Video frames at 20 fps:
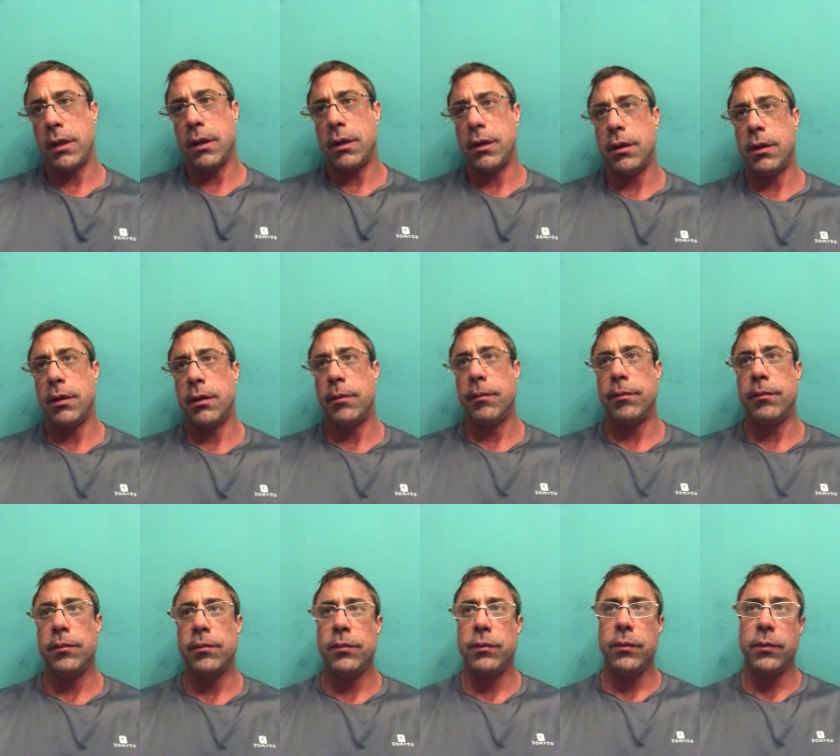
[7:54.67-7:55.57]

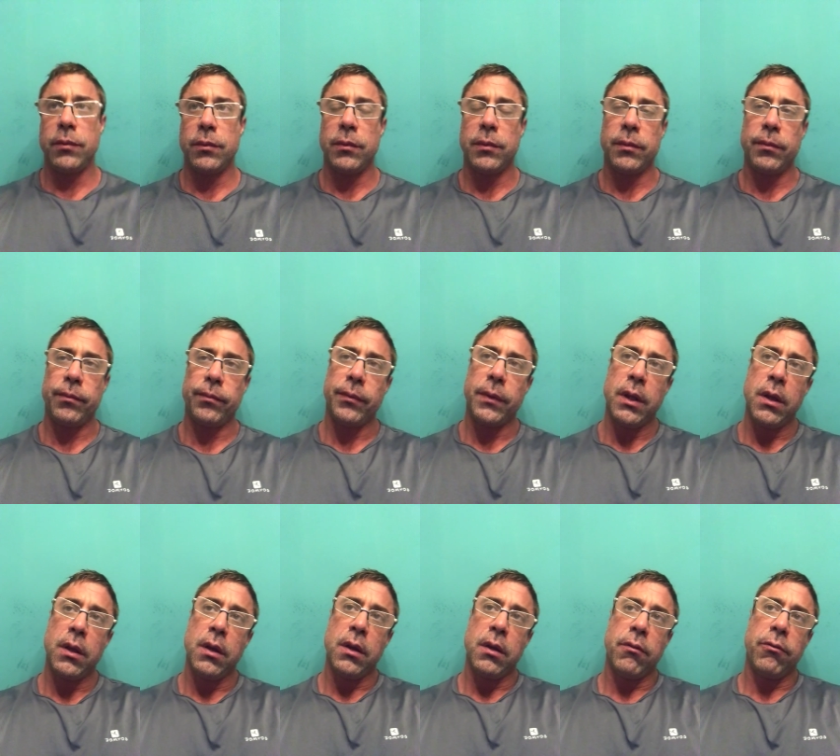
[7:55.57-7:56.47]
Um,
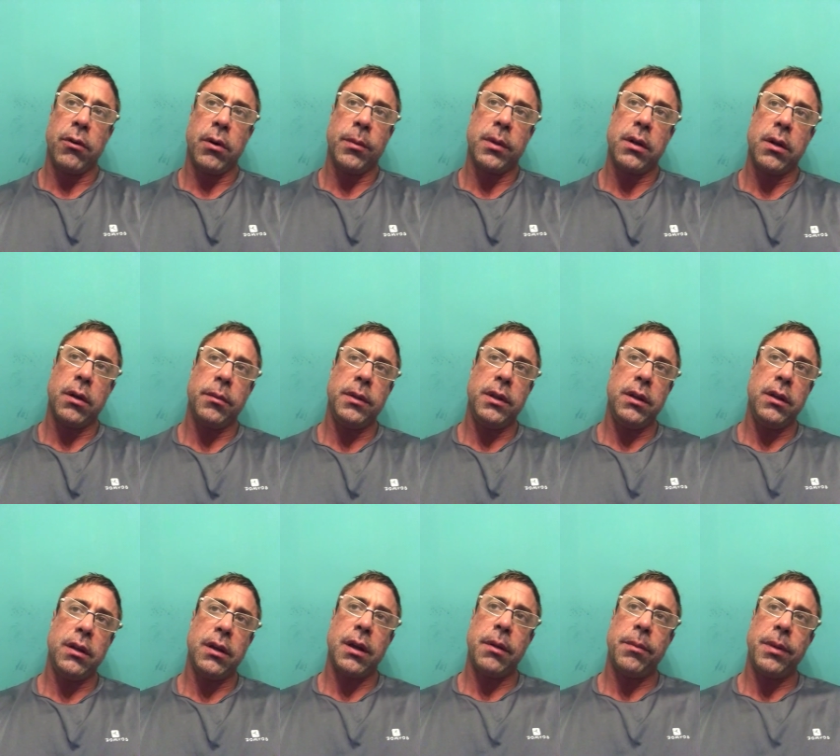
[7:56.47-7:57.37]
Pharmacom
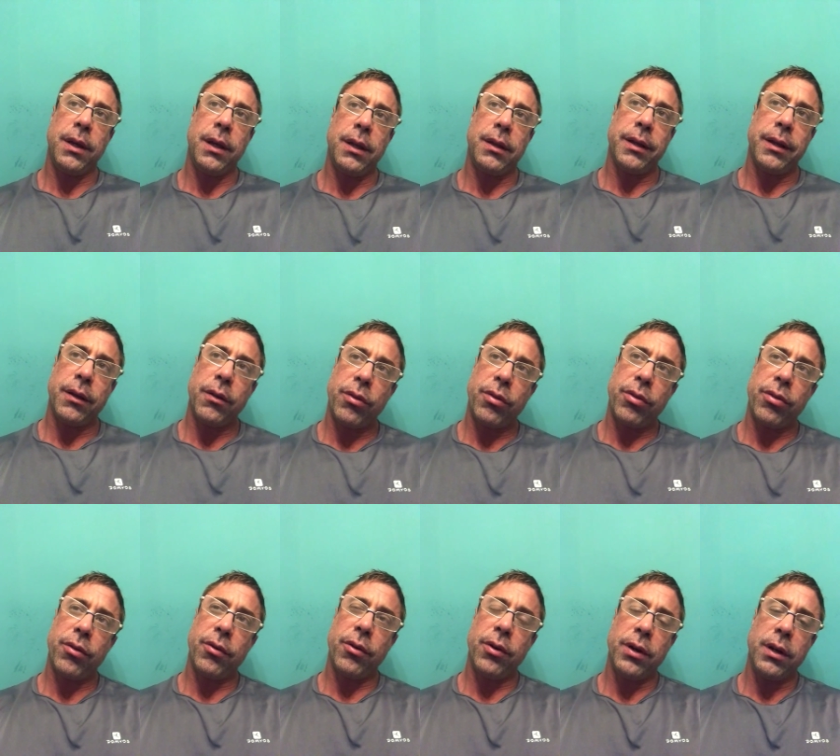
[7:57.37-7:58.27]
E, I pay like
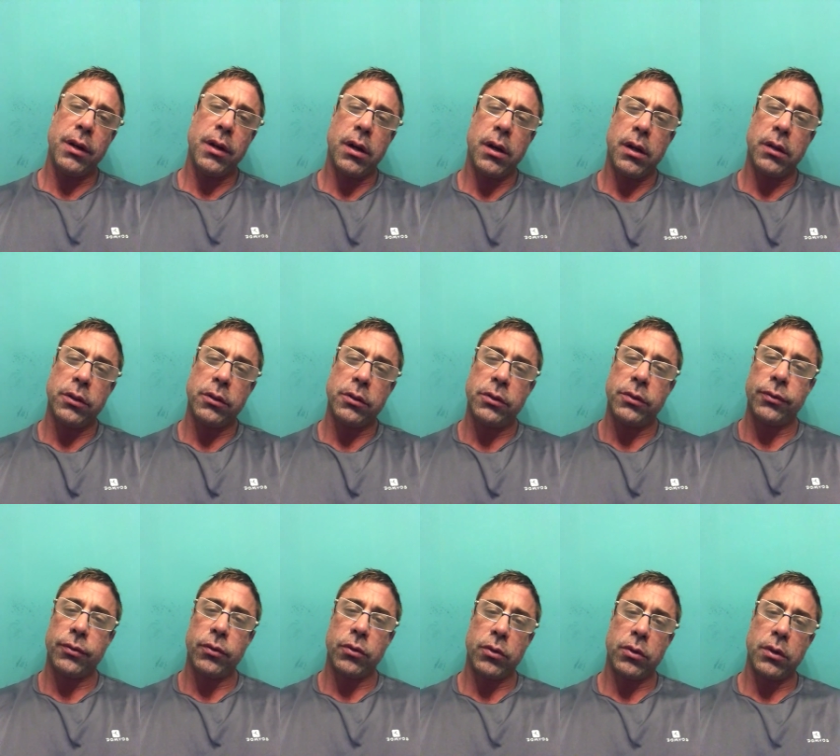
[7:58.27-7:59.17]
$30
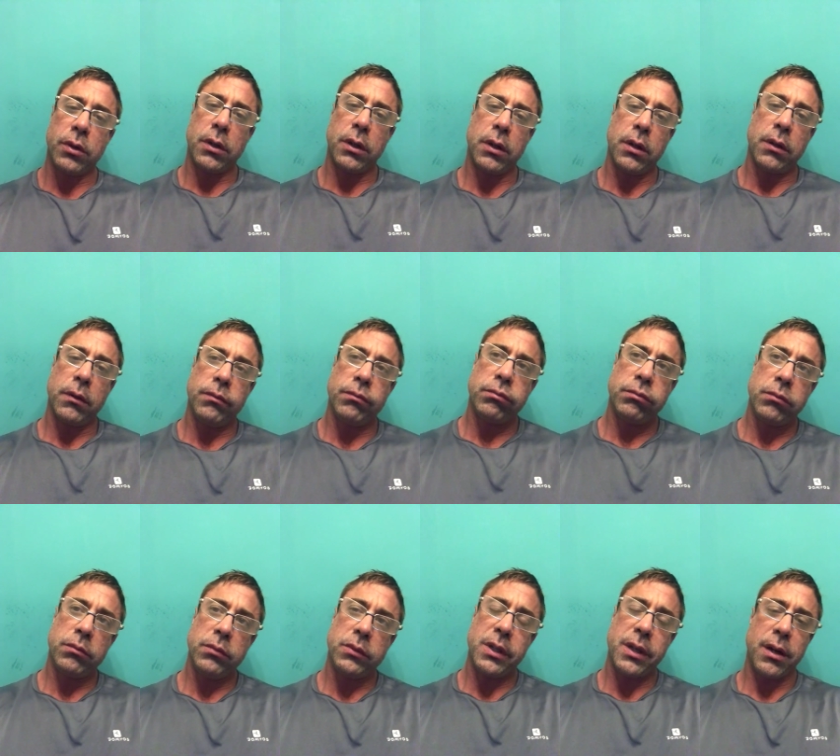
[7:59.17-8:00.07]
for
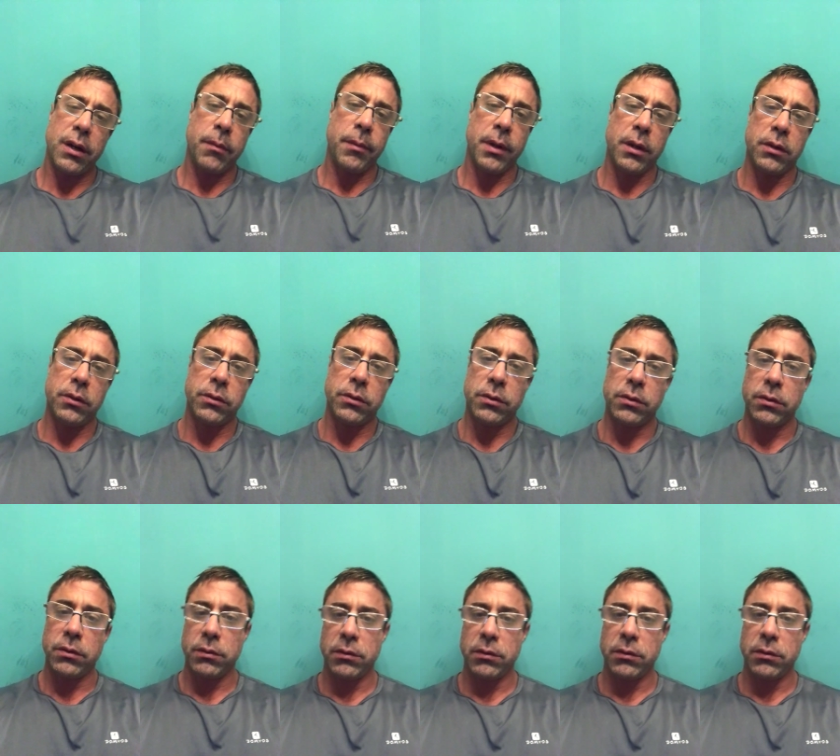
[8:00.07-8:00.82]
10 mLs